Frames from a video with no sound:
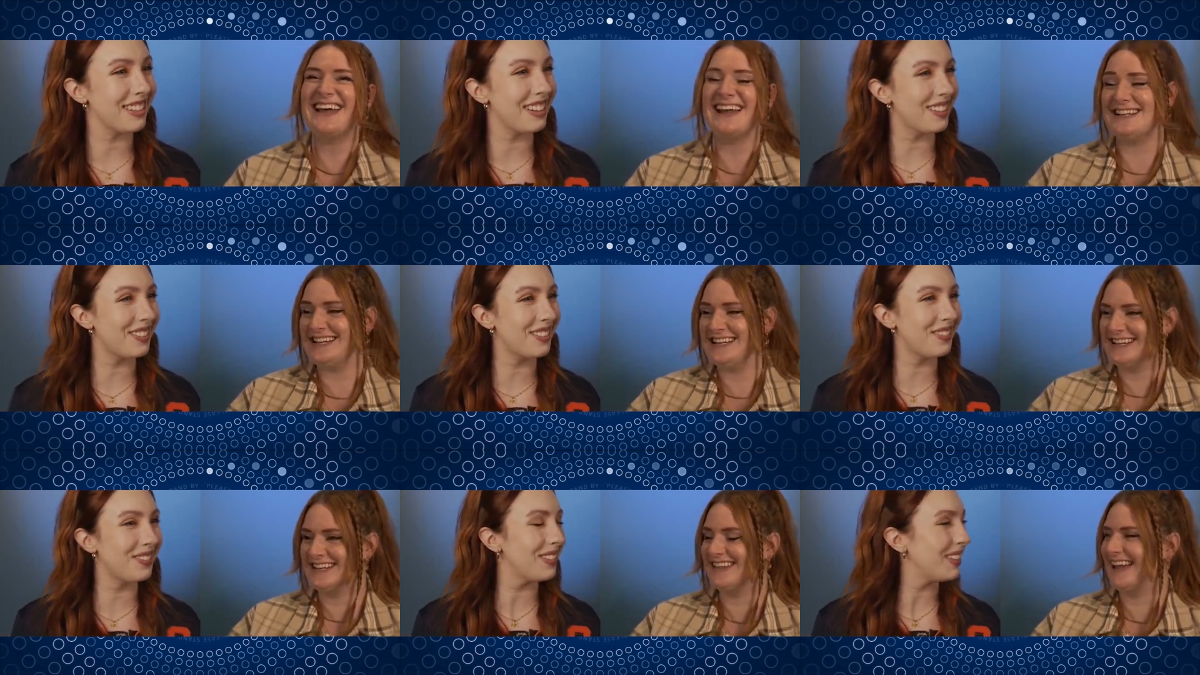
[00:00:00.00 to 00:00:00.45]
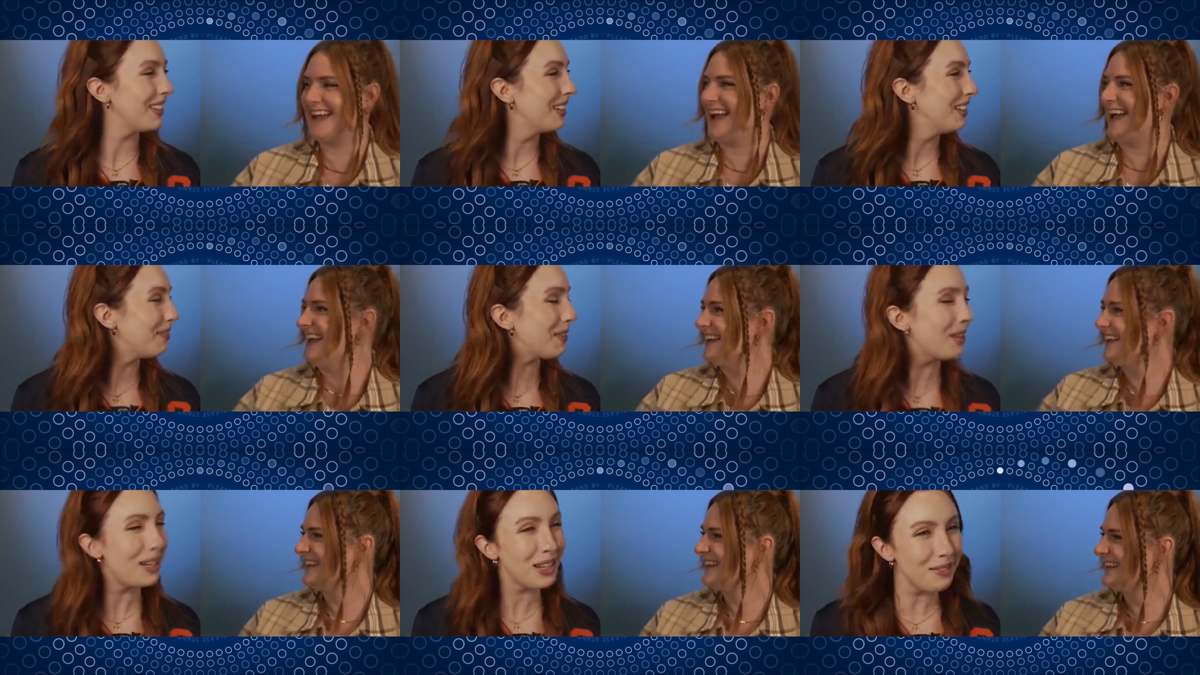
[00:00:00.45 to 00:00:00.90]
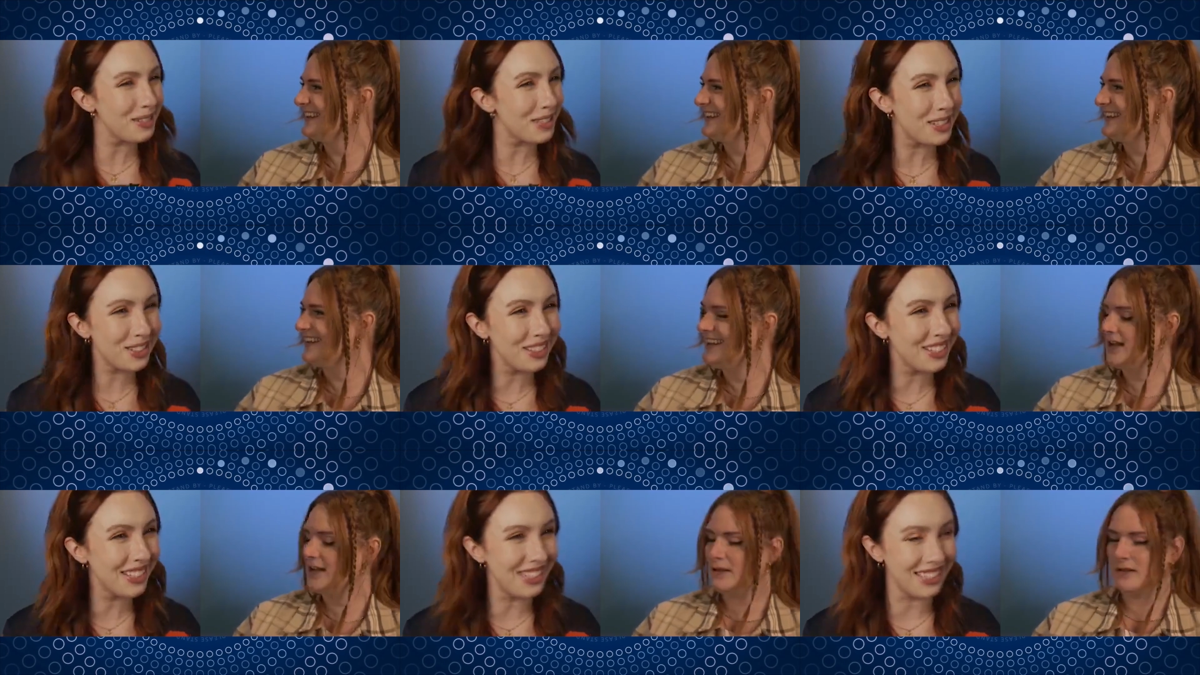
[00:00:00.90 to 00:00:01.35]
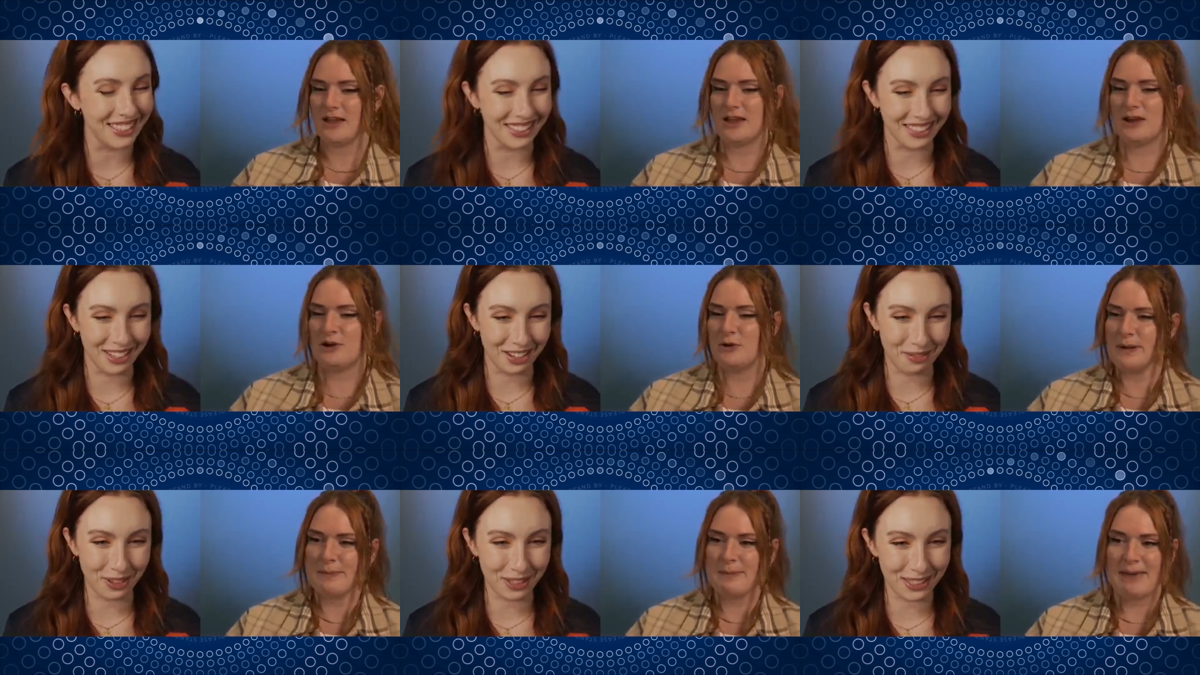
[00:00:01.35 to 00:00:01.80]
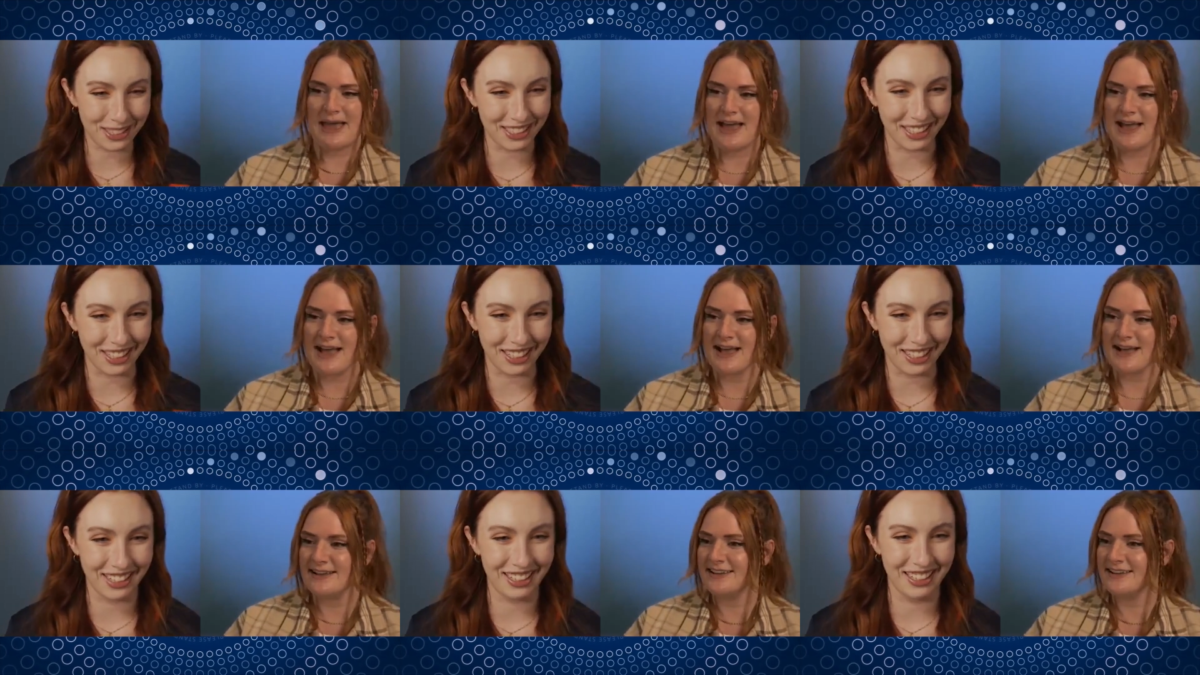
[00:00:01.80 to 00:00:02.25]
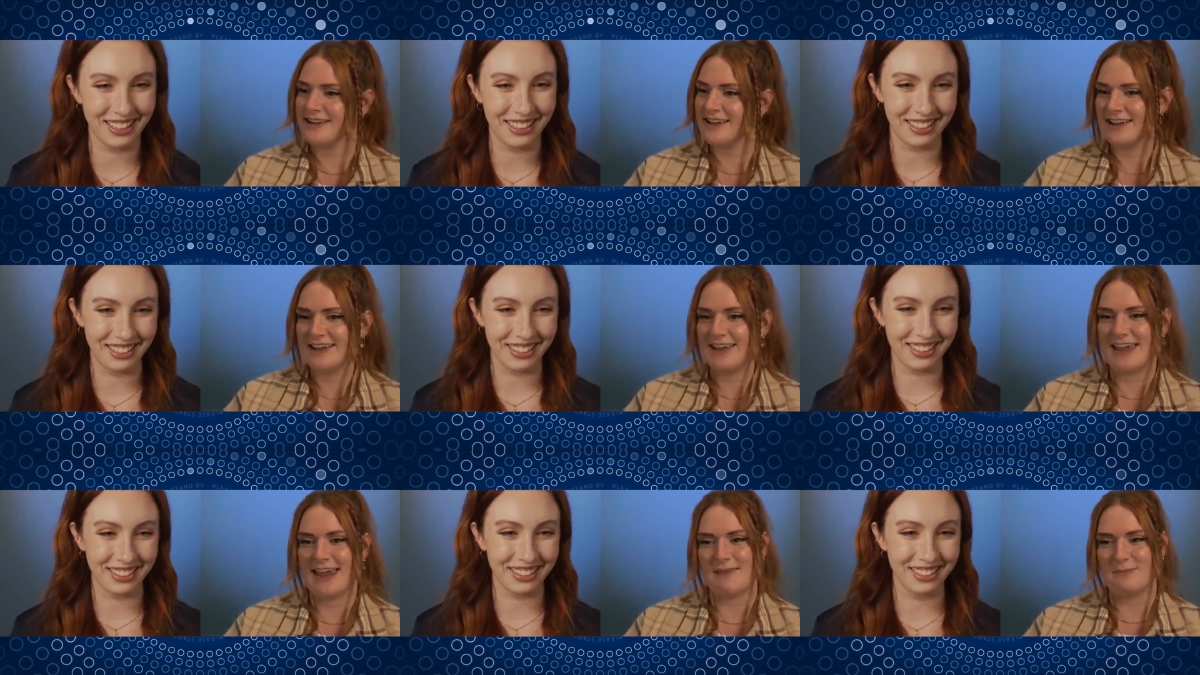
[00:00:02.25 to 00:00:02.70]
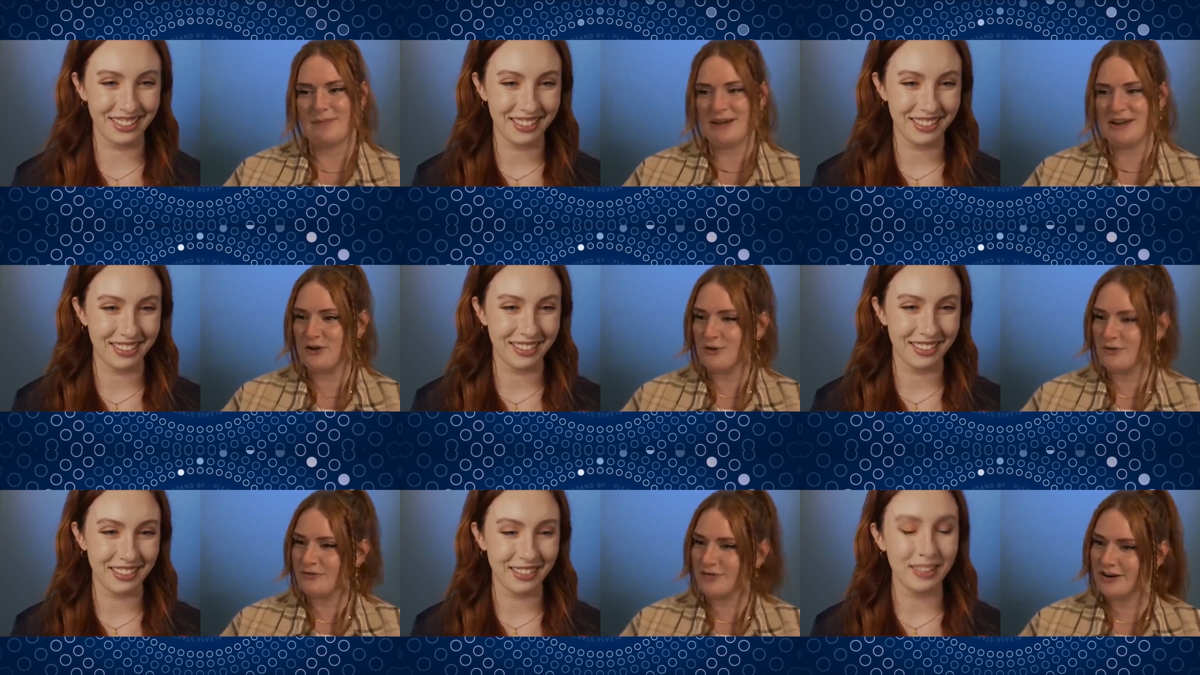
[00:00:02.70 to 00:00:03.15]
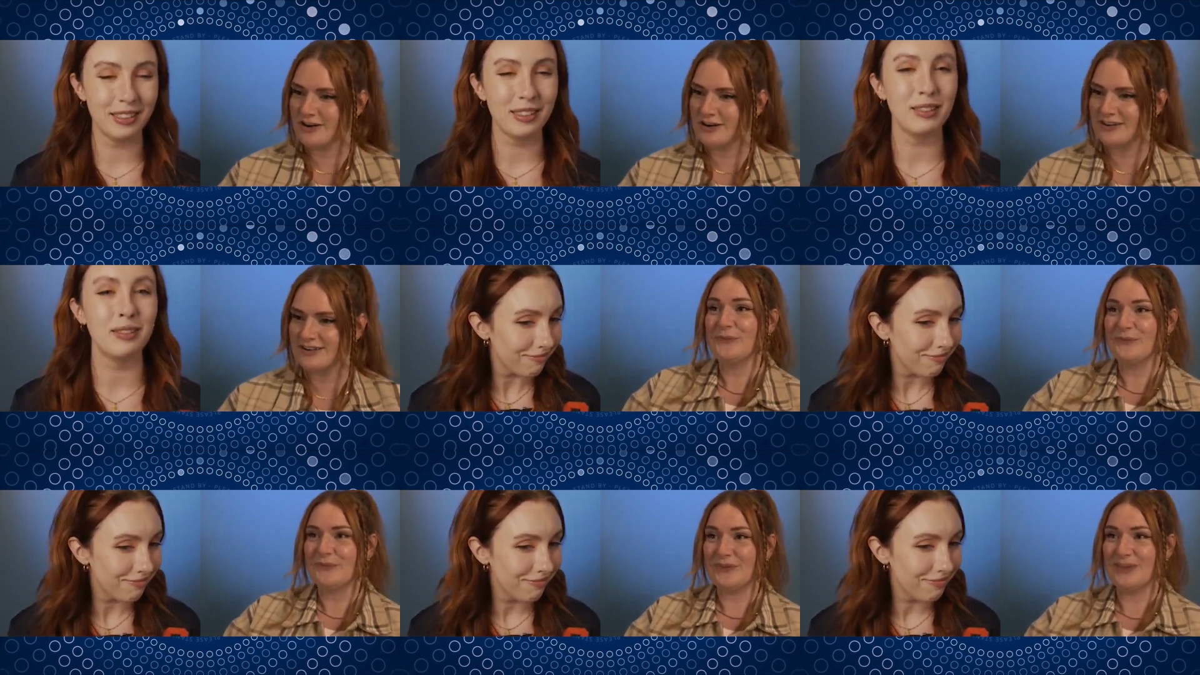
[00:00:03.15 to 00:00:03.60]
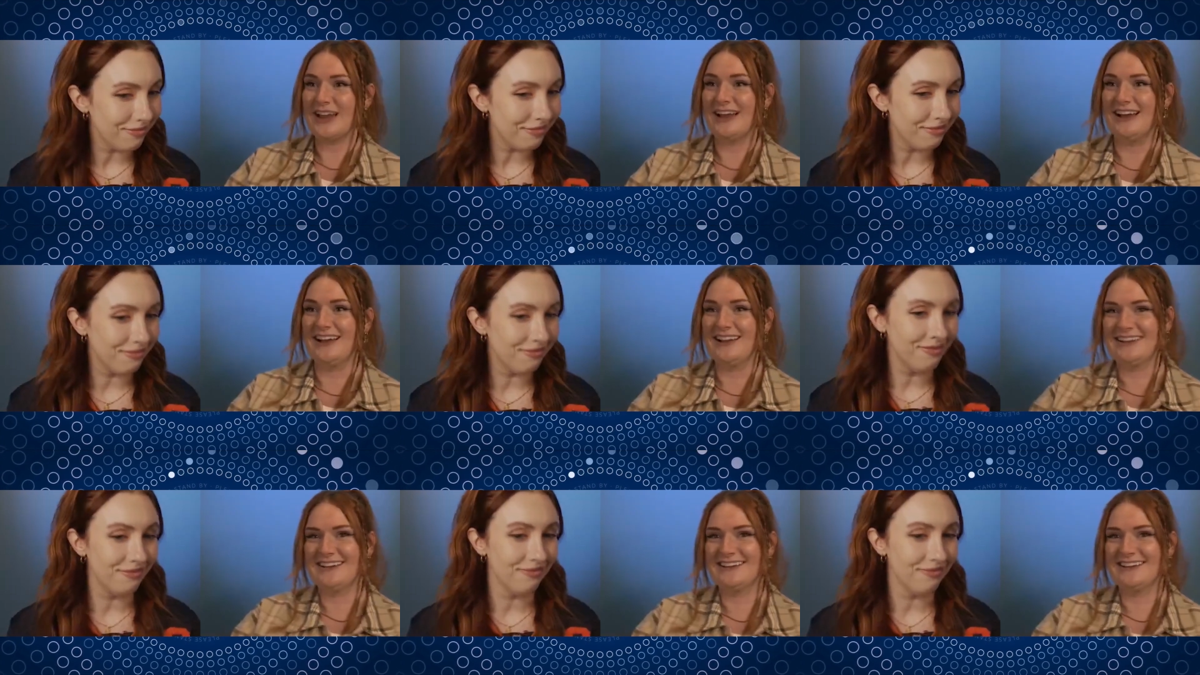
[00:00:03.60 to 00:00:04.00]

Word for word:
Speaker 1: I needed that. My knee was so itchy. I, I appreciate back. it. I uh, can't bend over. Yeah.